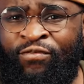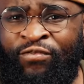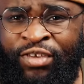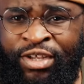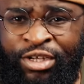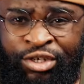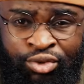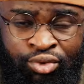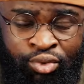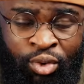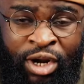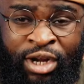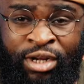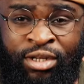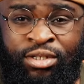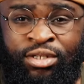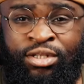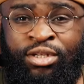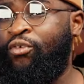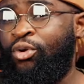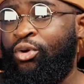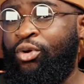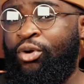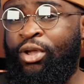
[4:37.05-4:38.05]

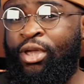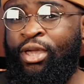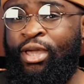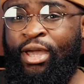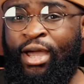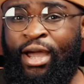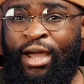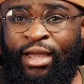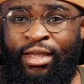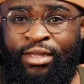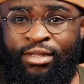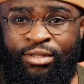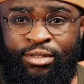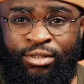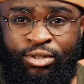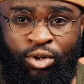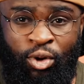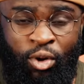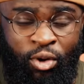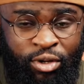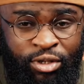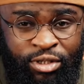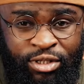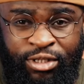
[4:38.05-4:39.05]
visuals for your AI
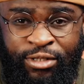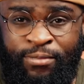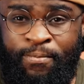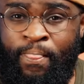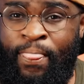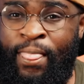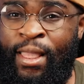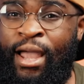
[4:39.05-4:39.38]
songs.